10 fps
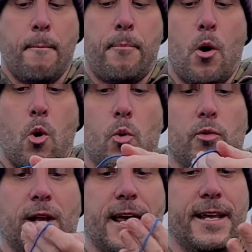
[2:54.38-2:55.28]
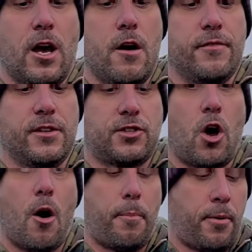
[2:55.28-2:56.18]
pull the lead over the
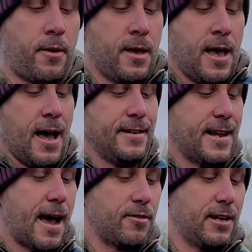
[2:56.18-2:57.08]
top, and now the